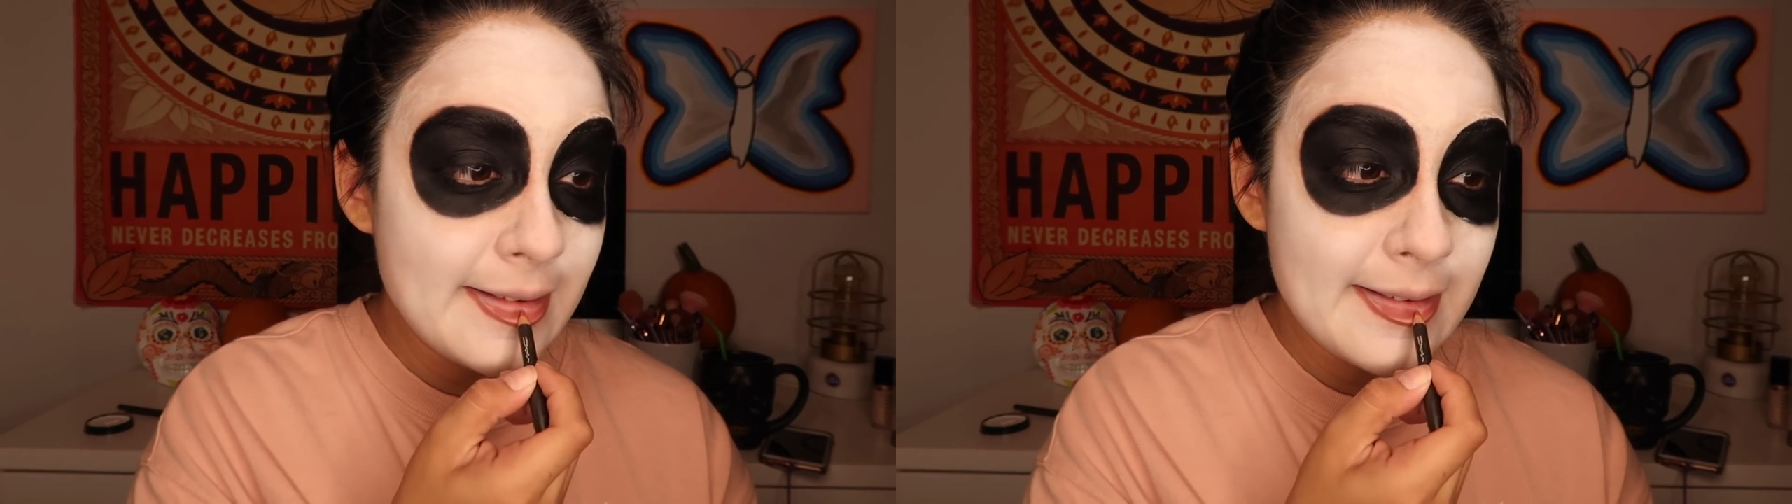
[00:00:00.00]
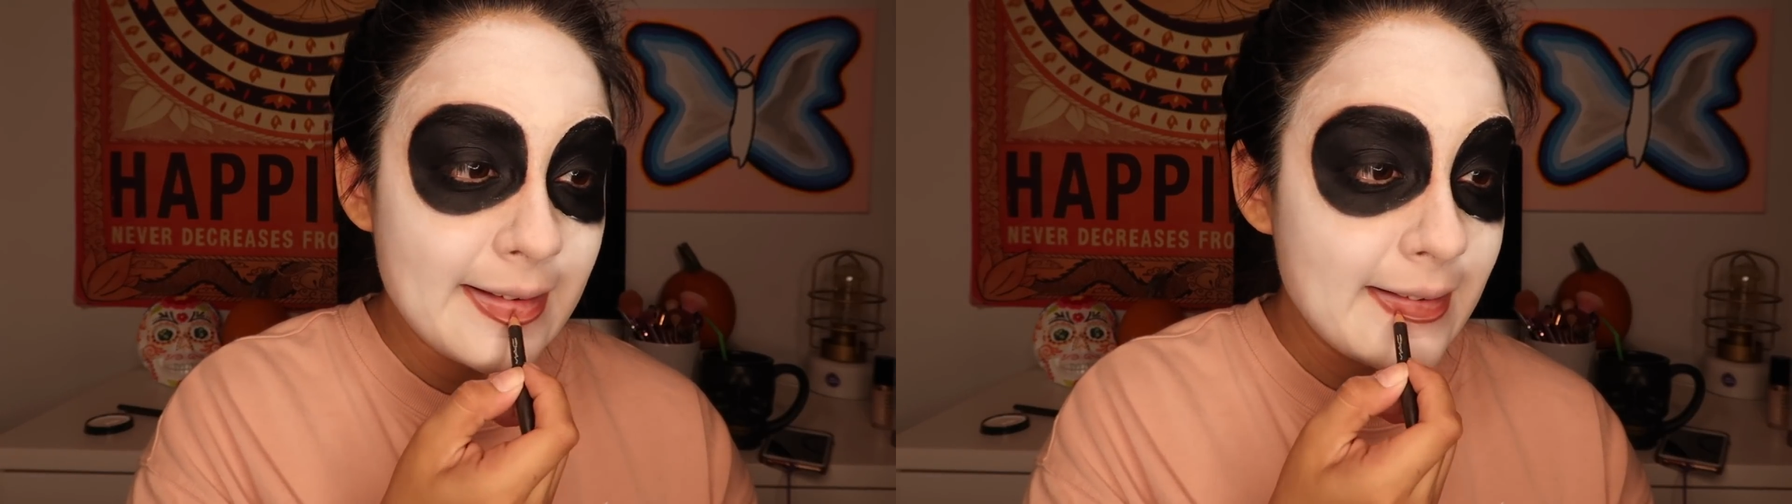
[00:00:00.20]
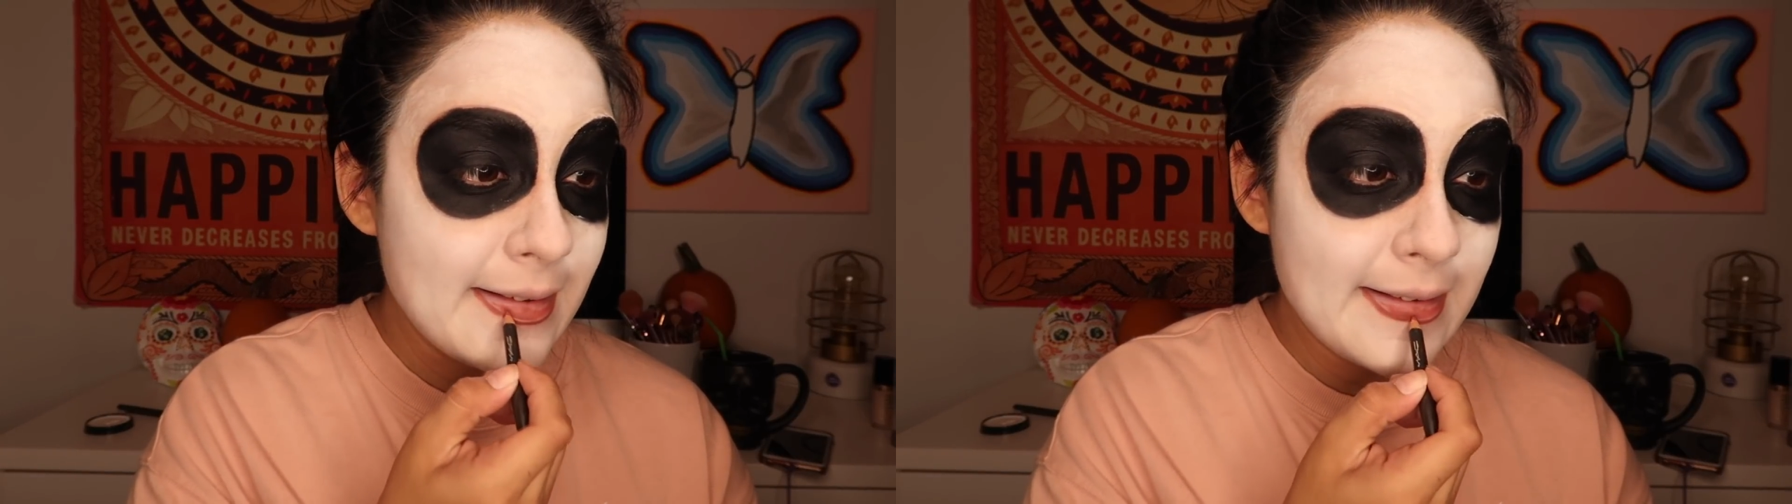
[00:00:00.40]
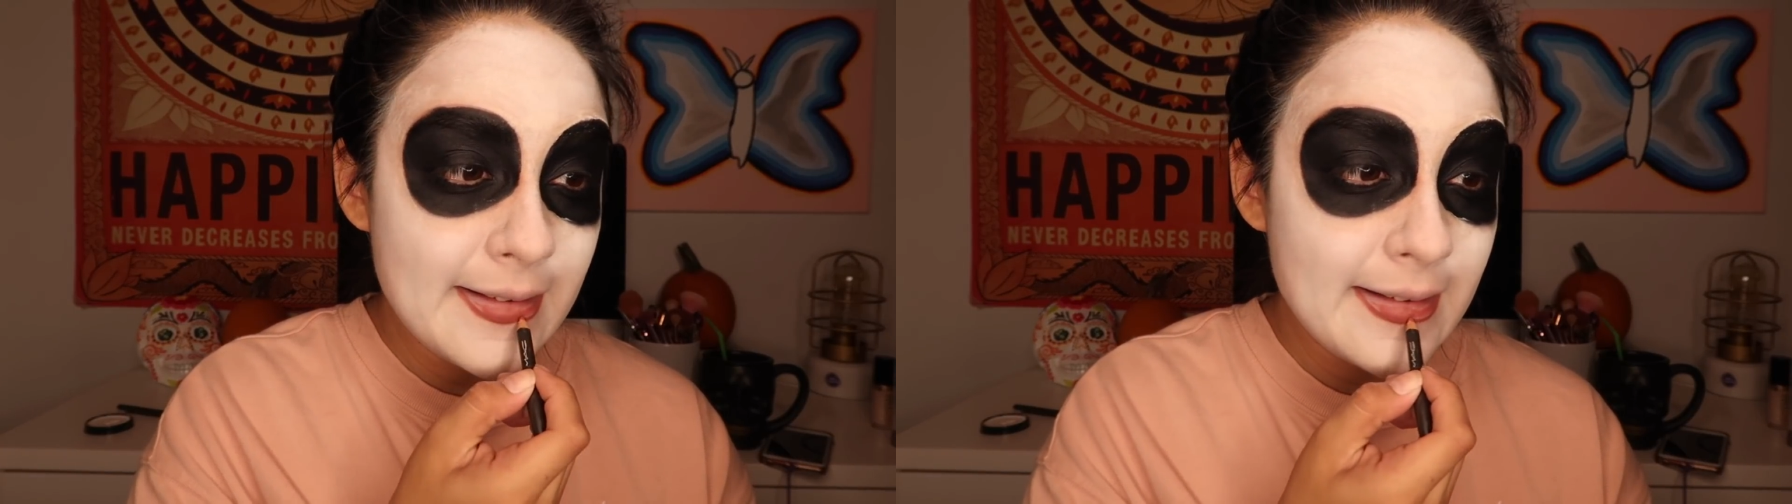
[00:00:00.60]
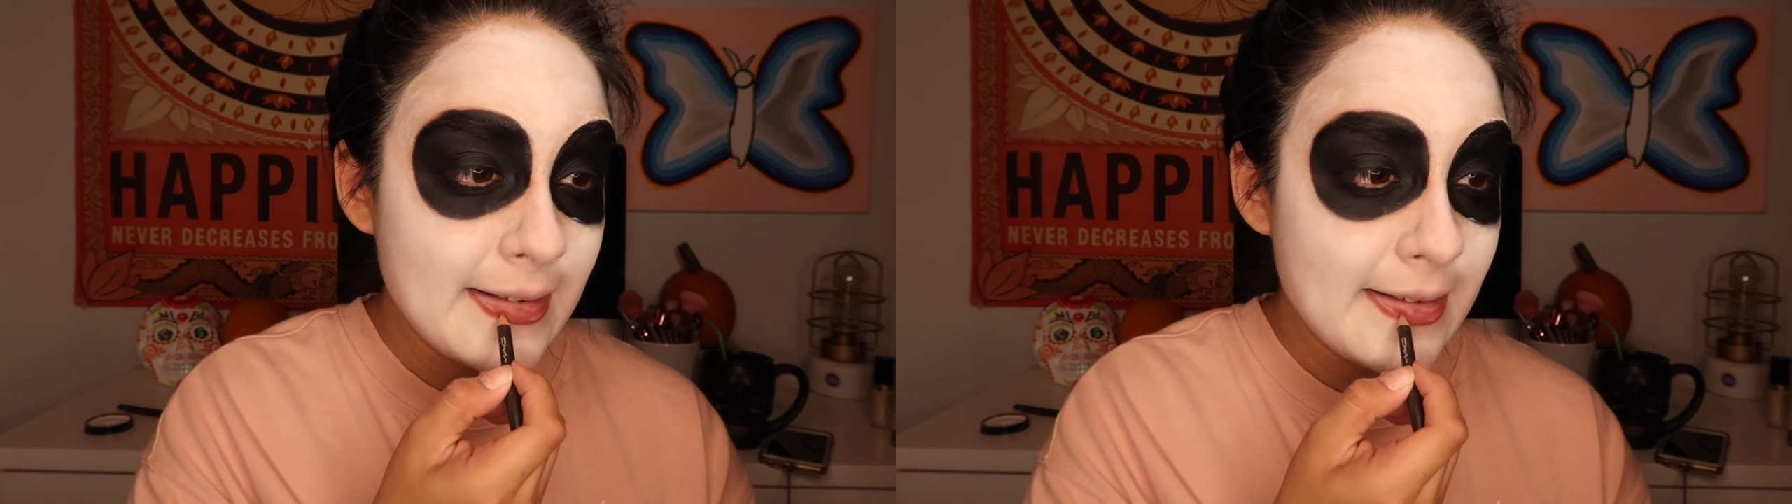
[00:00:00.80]

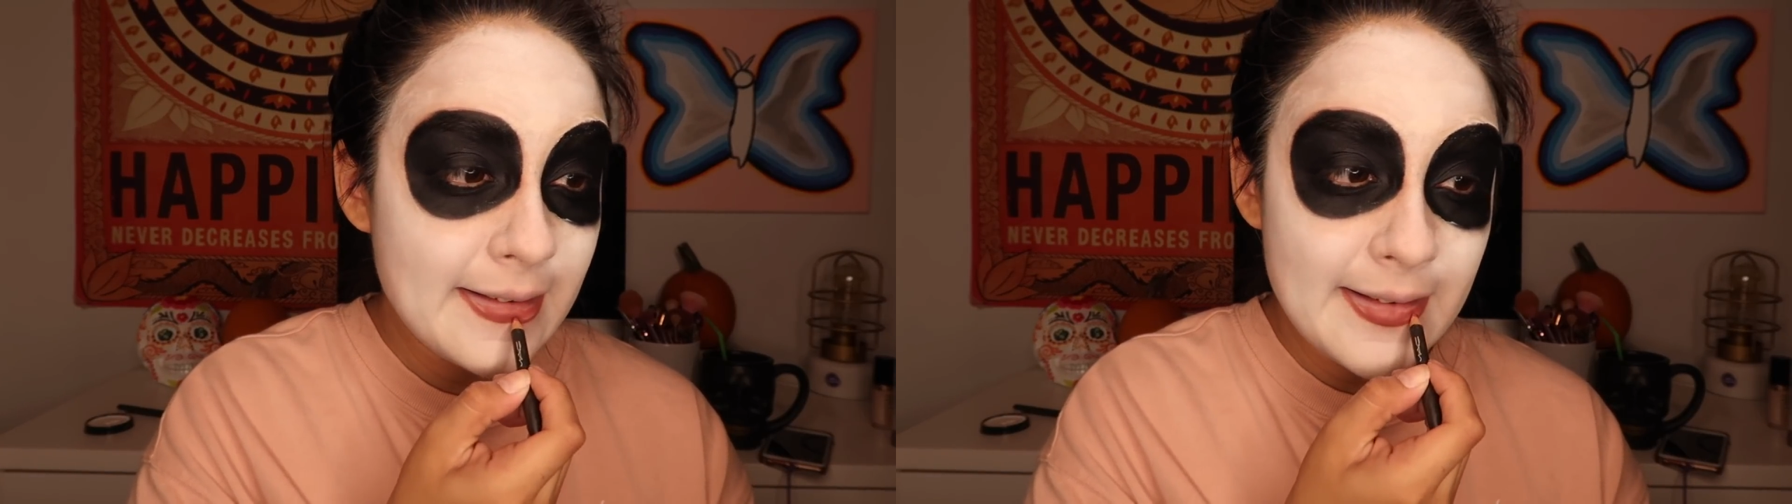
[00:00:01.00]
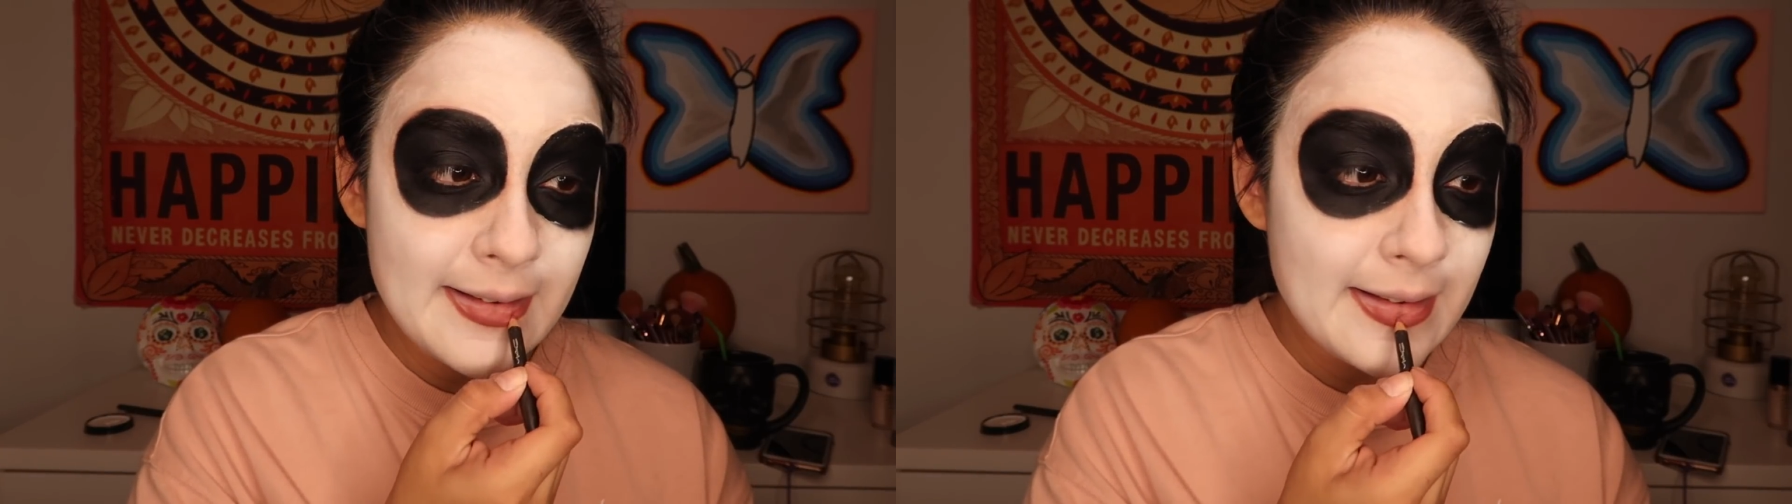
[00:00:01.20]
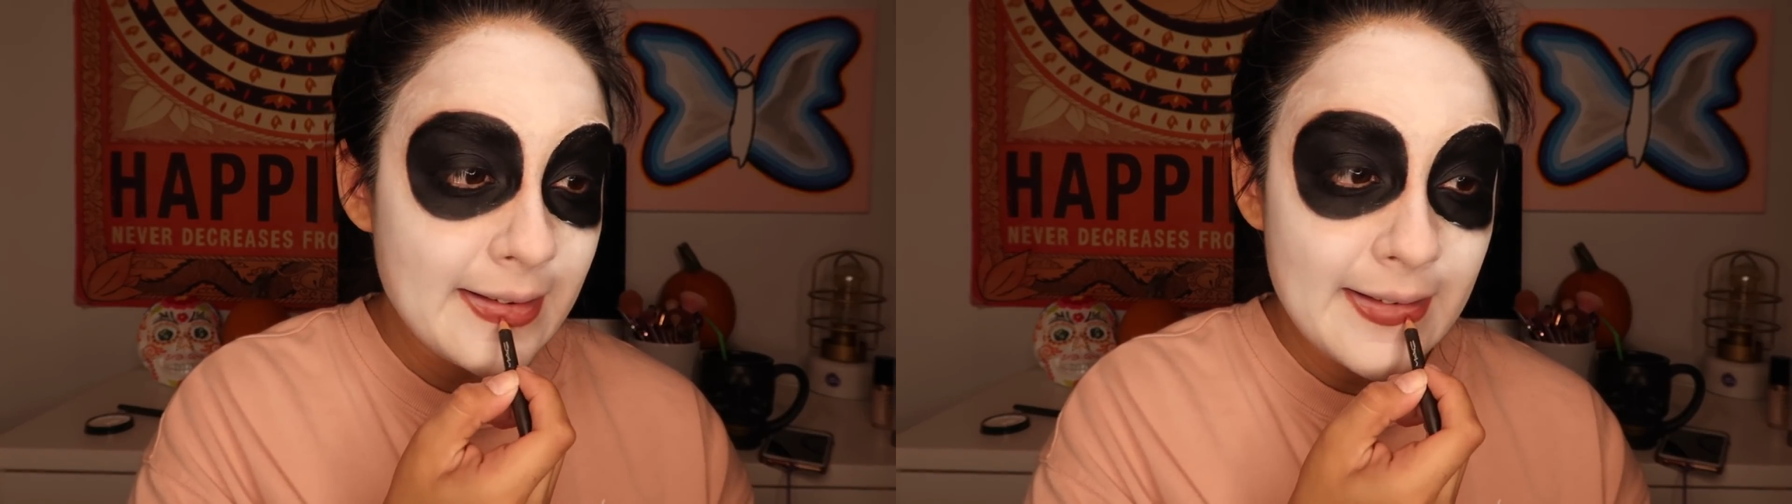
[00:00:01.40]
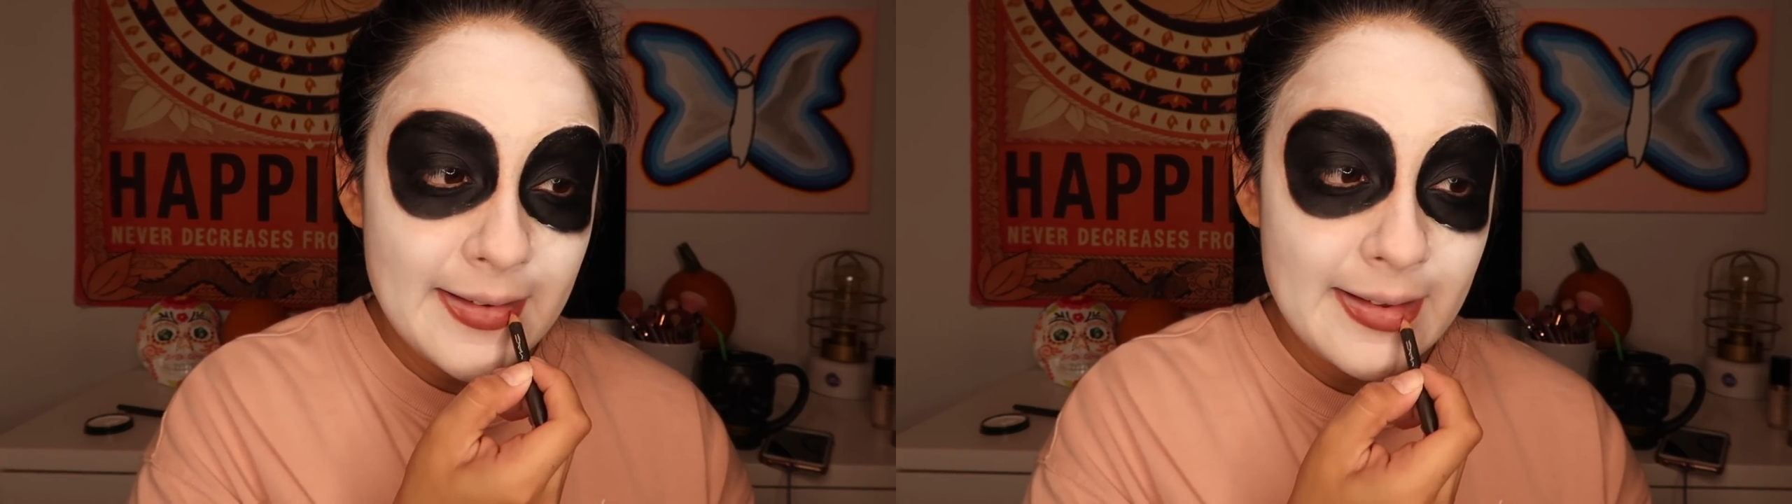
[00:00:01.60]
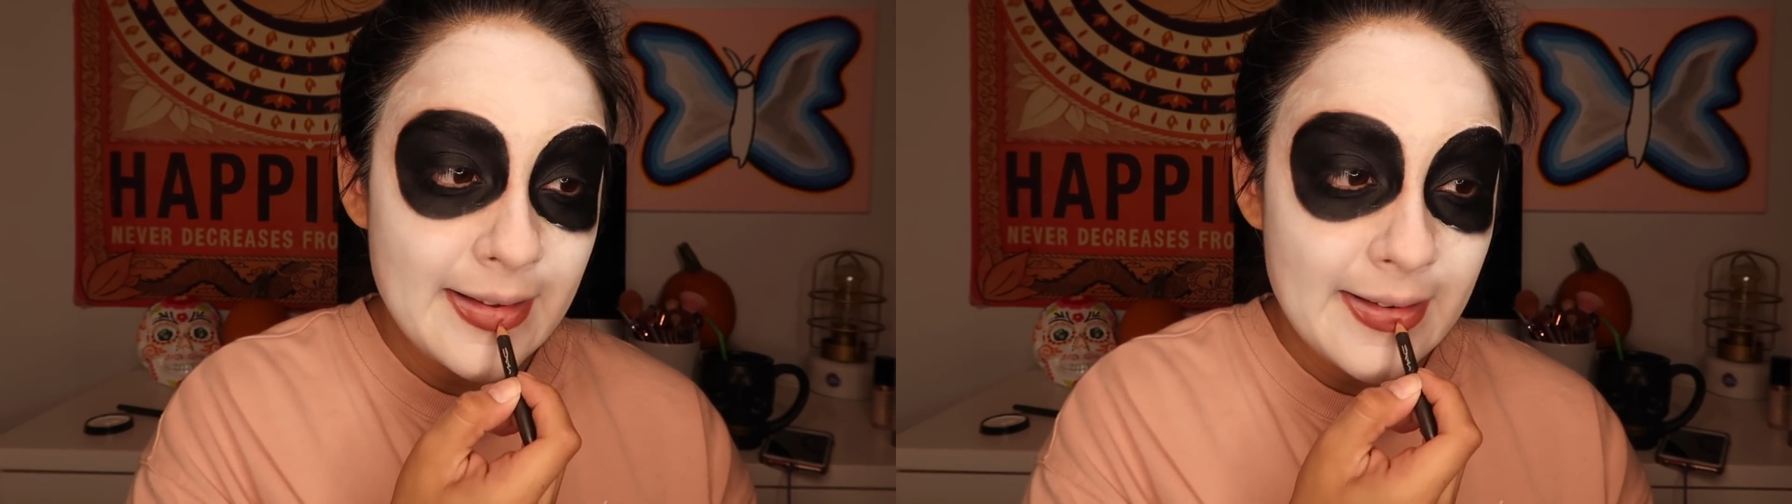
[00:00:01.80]
it's supposed to
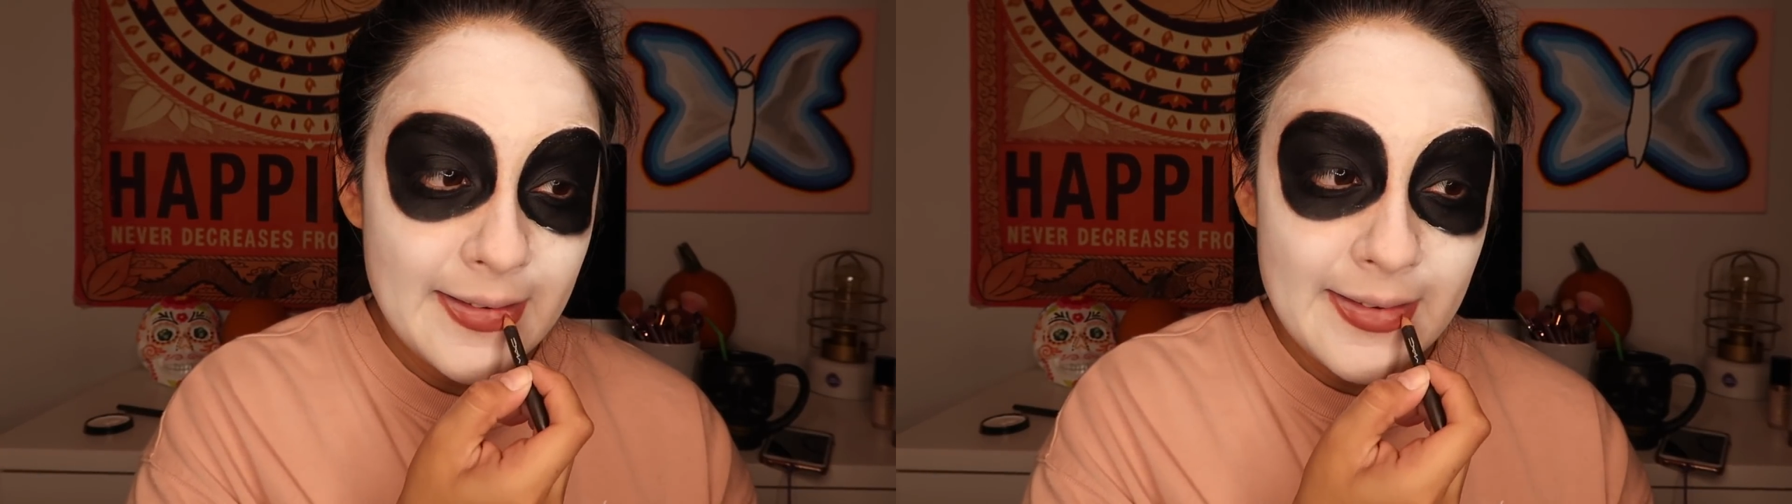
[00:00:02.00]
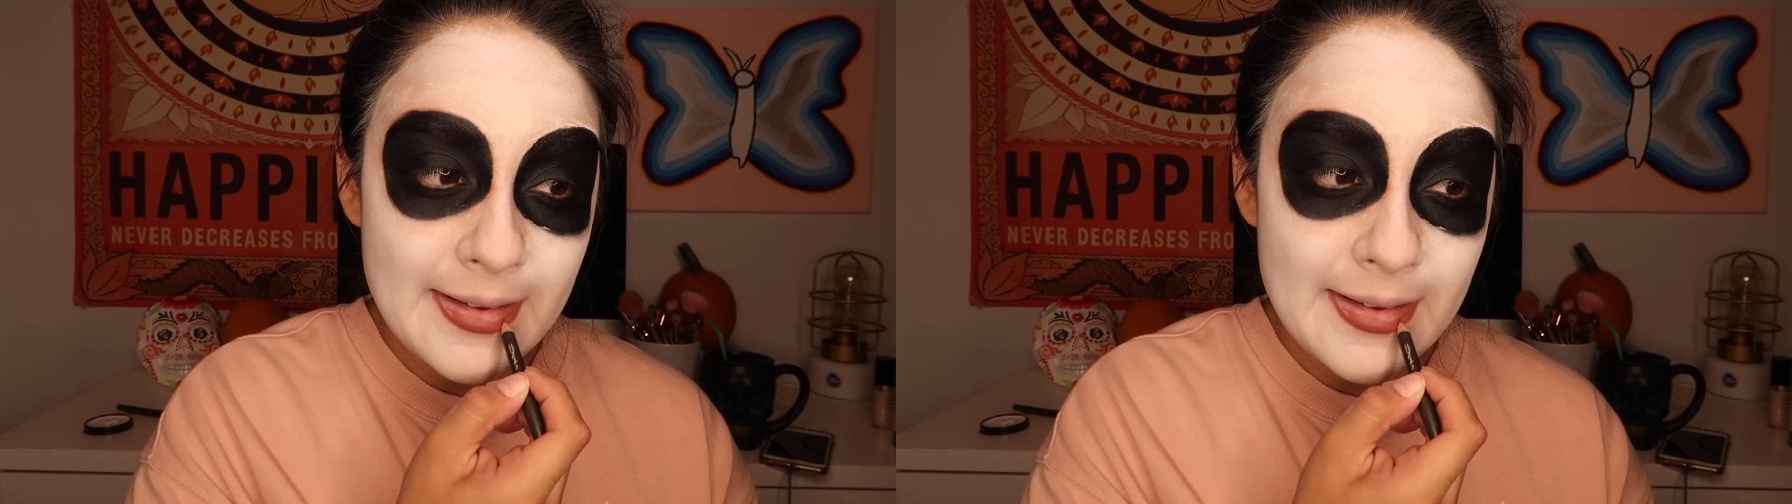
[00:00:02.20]
be obviously